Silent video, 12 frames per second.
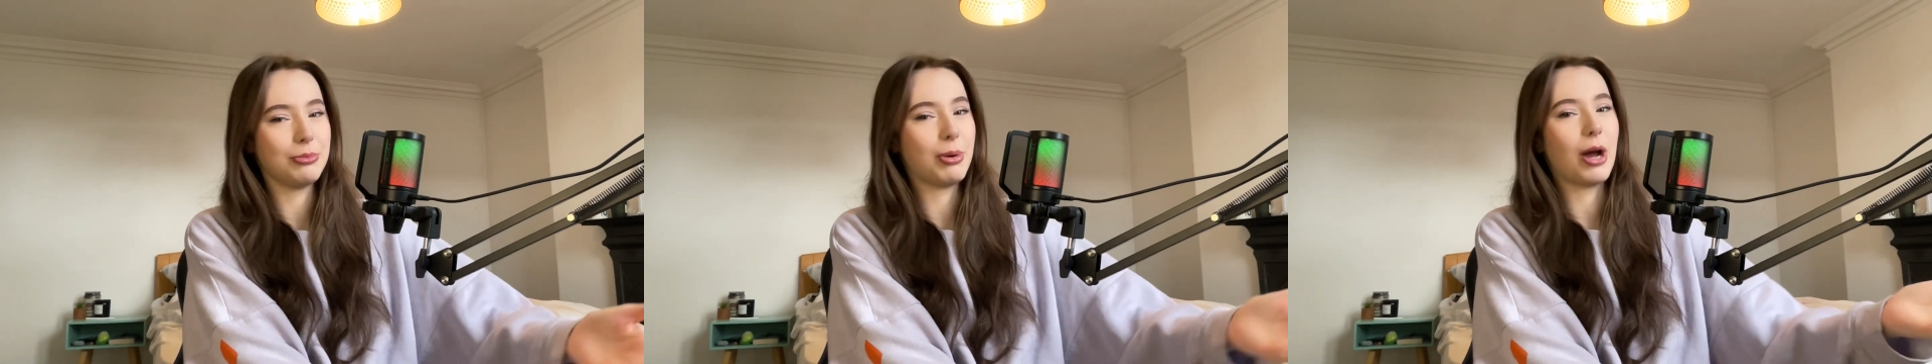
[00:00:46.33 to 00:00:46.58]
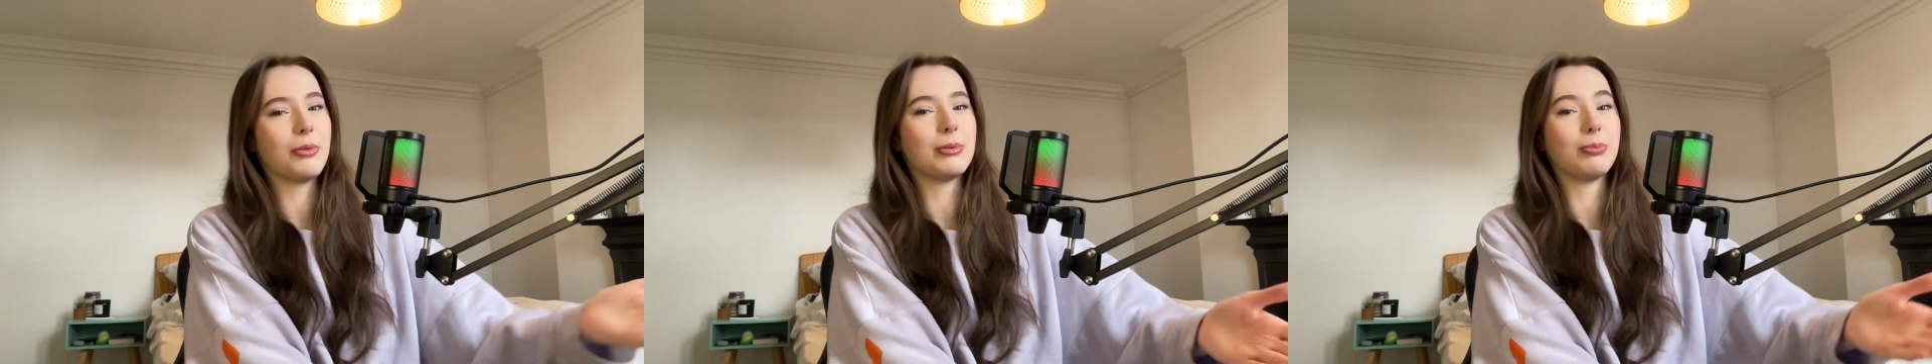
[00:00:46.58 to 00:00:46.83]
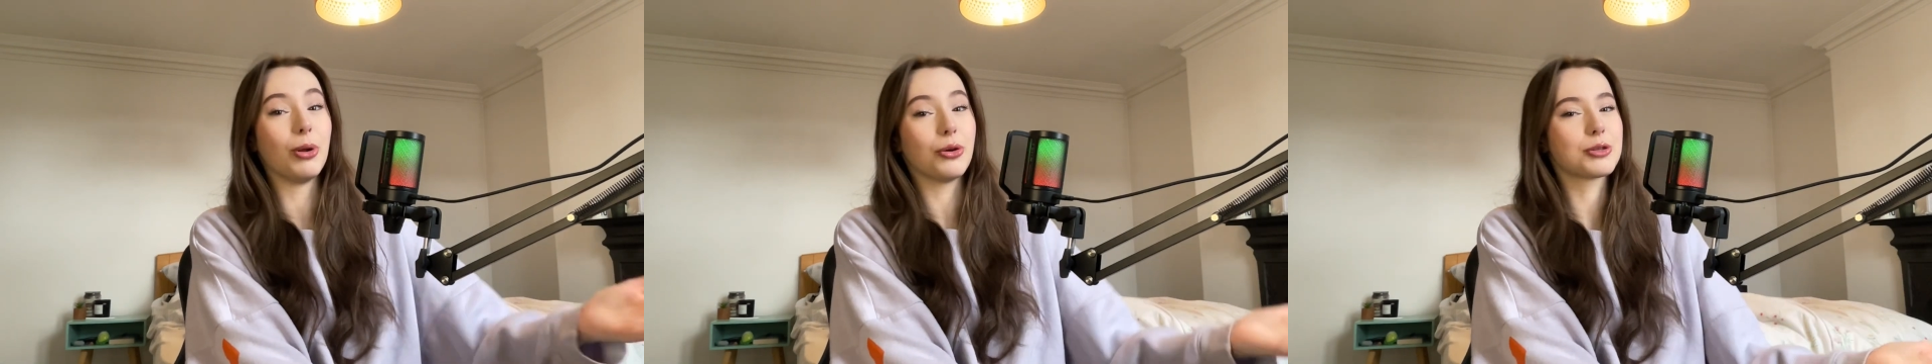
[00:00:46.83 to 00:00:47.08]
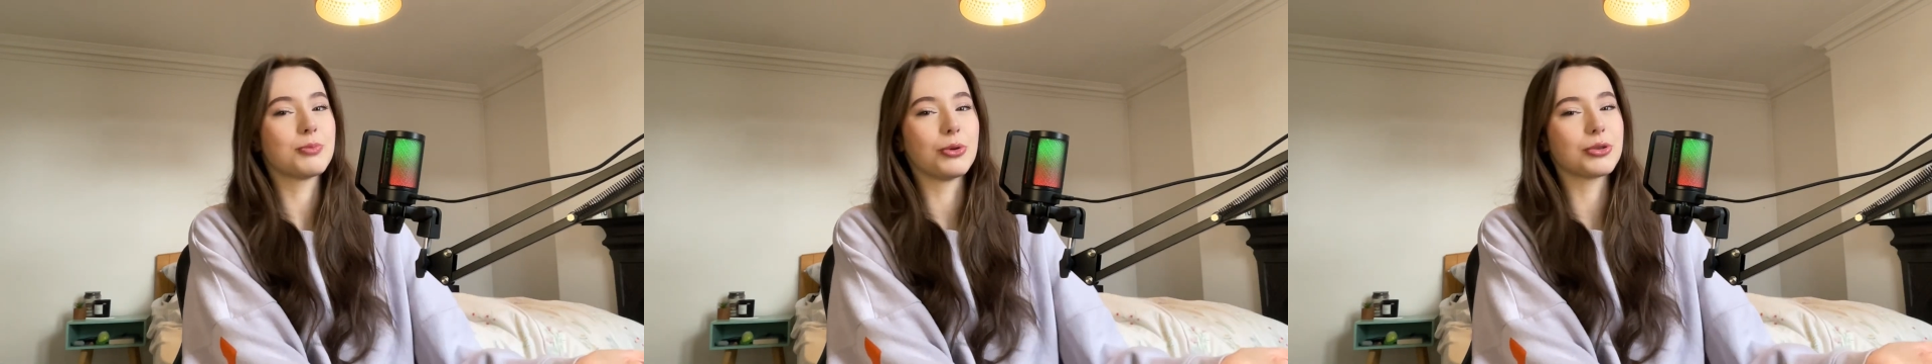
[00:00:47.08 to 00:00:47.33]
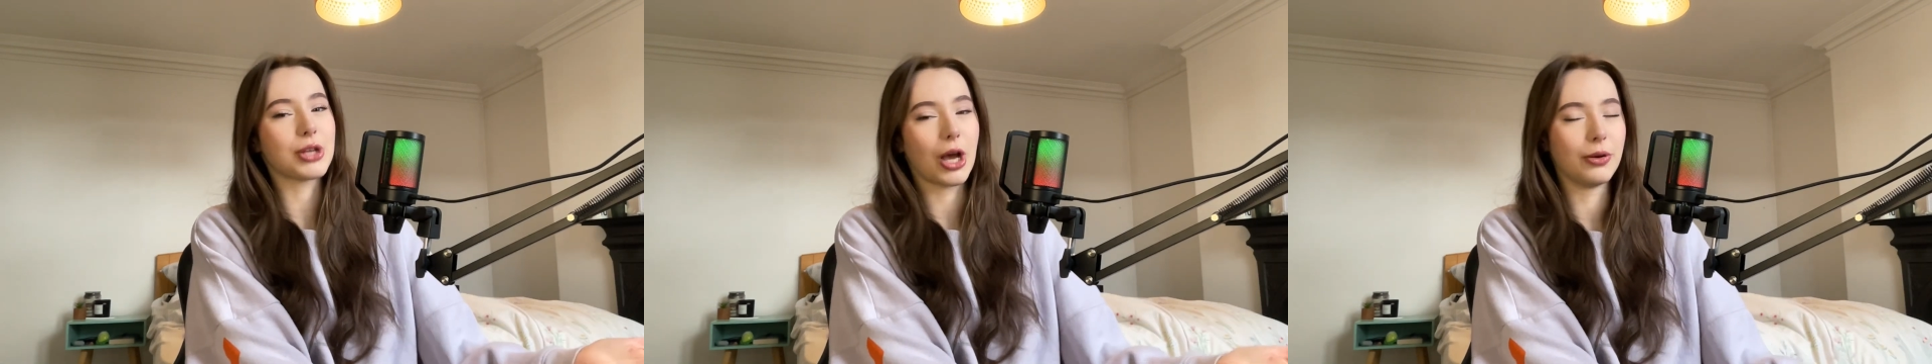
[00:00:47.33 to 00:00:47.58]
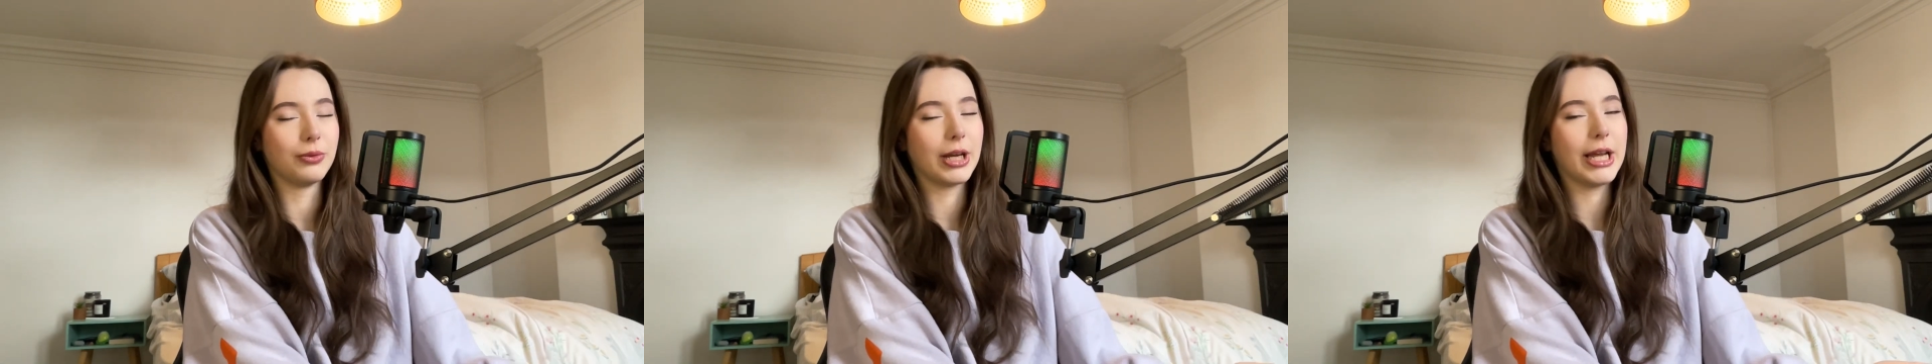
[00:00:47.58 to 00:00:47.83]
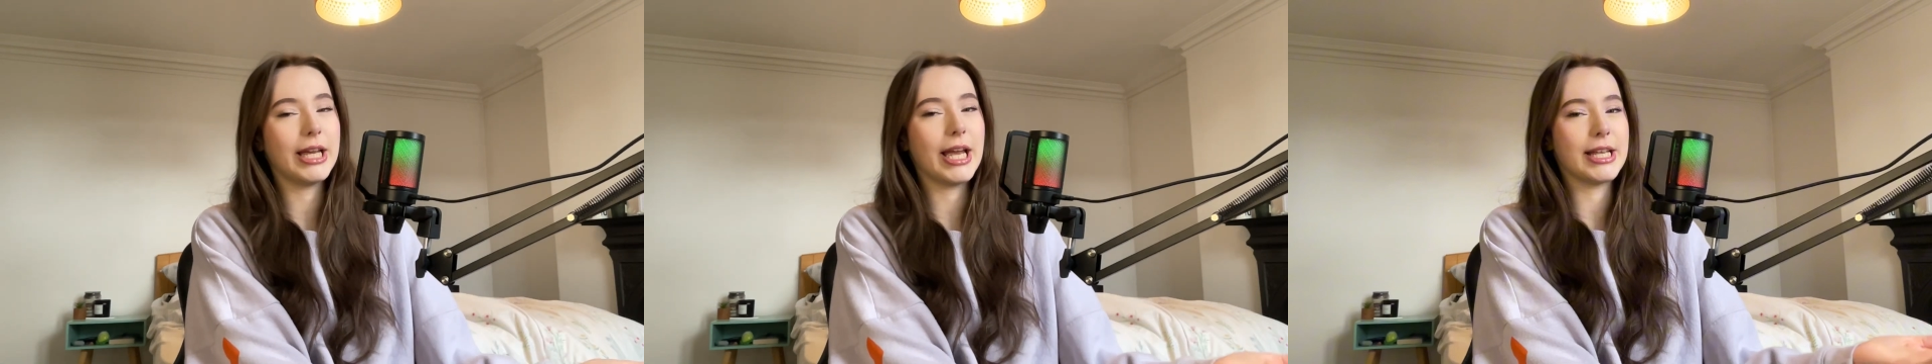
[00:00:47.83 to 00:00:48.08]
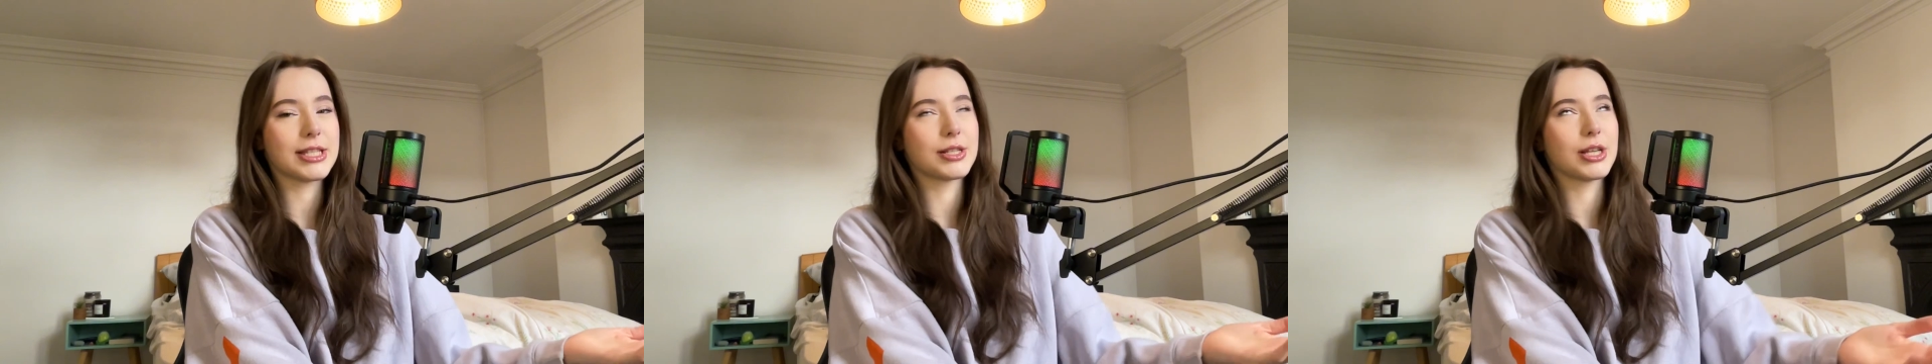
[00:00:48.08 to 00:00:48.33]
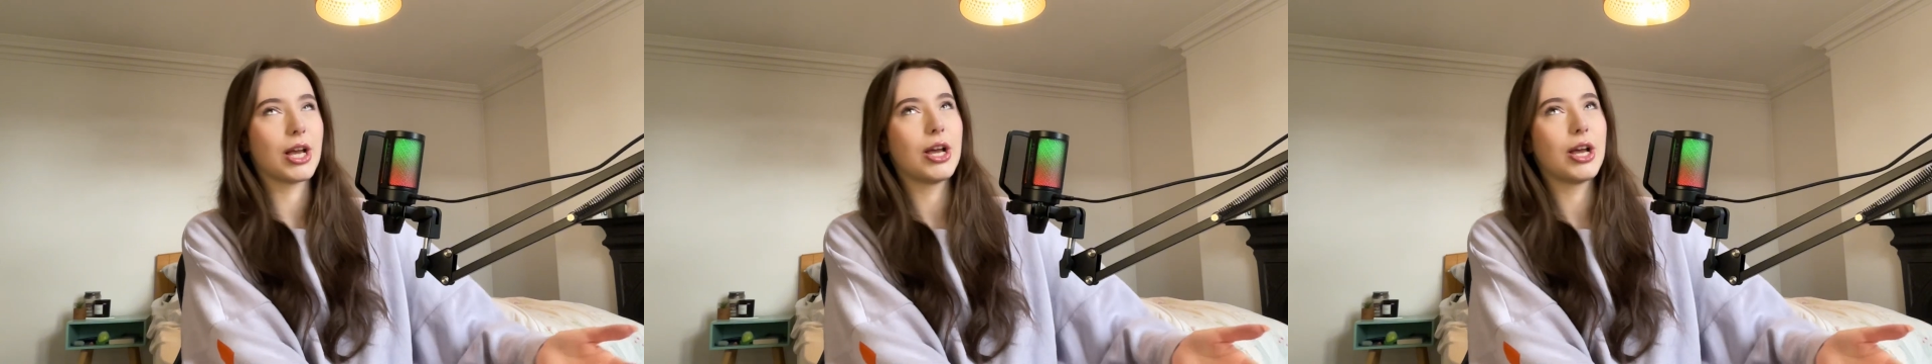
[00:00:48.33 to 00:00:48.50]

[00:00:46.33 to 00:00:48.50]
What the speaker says: buy with Bloxburg only, it's